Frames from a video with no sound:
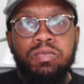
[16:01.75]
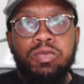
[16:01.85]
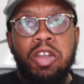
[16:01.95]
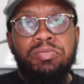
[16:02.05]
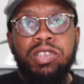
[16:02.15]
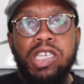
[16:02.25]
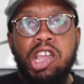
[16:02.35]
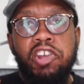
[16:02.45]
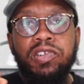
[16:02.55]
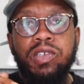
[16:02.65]
you know what I'm
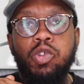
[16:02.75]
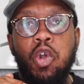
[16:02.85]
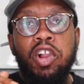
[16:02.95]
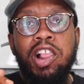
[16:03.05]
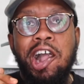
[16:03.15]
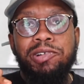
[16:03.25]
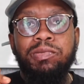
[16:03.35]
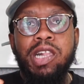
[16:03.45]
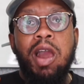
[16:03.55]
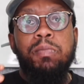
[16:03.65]
saying? All that.
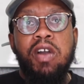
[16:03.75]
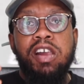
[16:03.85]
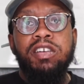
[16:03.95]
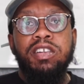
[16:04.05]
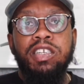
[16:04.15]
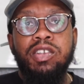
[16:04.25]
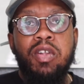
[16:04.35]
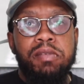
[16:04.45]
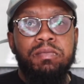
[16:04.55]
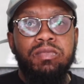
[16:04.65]
I part of the
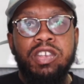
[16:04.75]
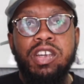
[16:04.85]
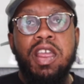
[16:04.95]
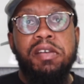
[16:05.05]
chicken.